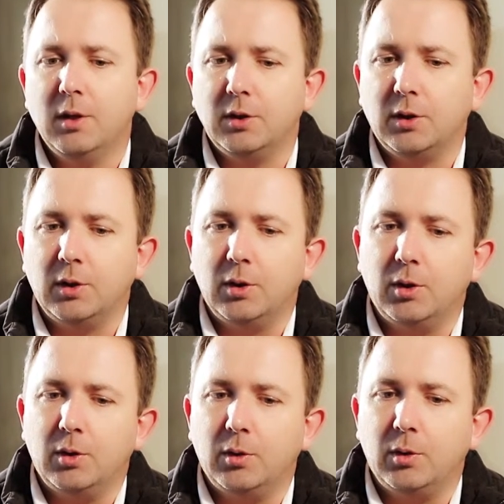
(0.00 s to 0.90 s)

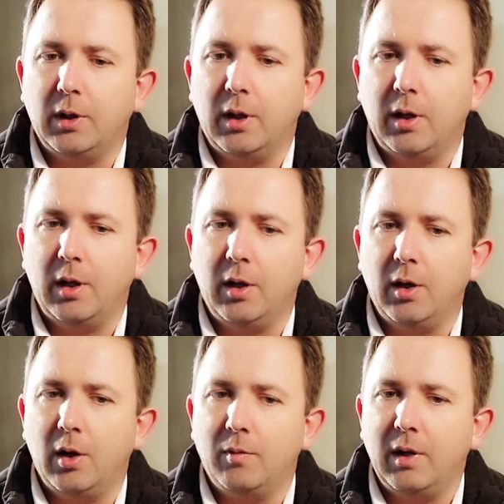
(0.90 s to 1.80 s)
So,
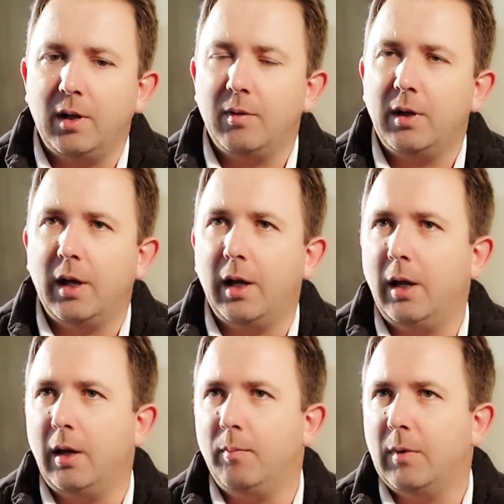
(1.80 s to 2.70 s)
you know, at the end of the
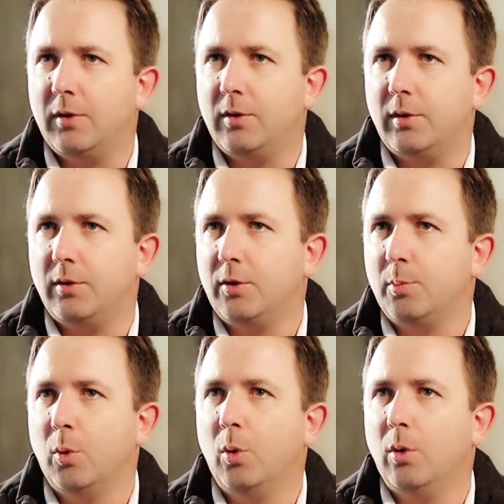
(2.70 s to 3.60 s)
day, it's it's a
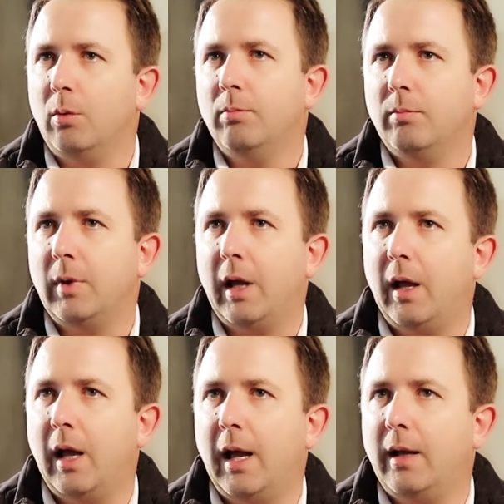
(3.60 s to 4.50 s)
small
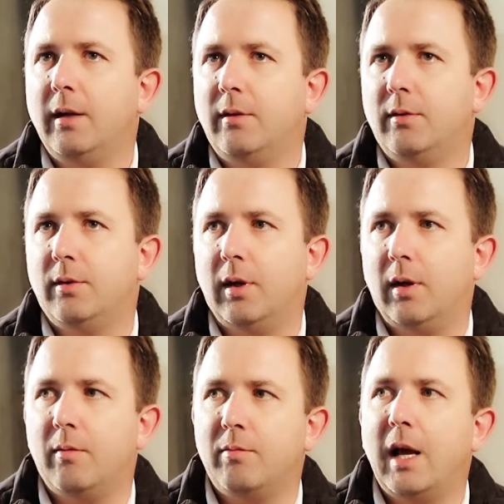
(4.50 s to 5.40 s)
added
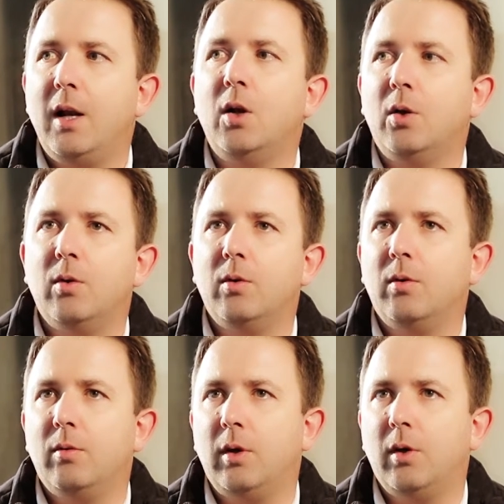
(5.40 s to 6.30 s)
uh, value,
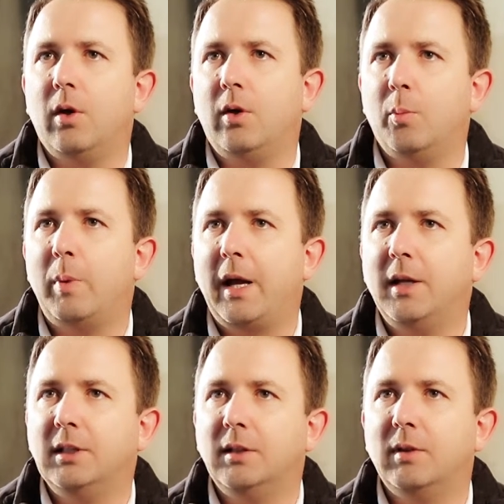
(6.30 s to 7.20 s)
you know, in your
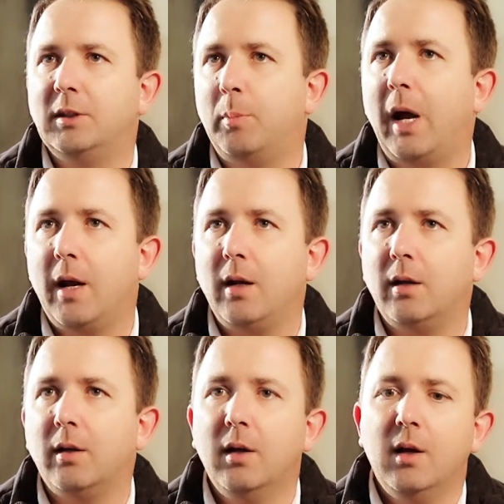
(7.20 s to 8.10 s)
packaging that's
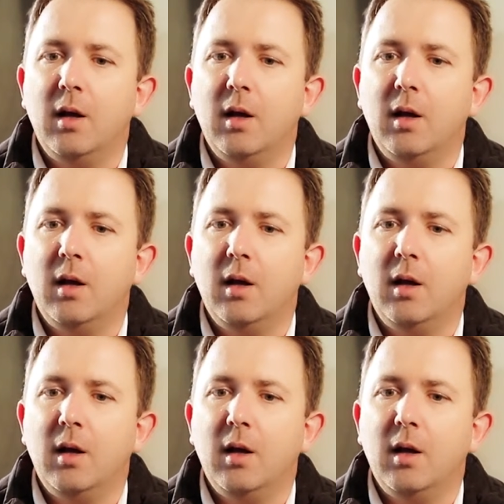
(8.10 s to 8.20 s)
branded,